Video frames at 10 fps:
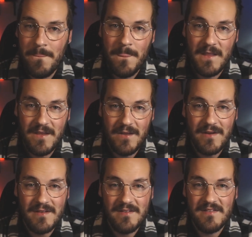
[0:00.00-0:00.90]
You
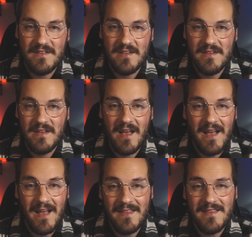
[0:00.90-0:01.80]
can see
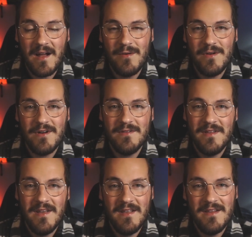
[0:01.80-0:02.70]
and download
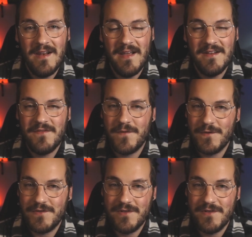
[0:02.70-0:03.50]
the latest version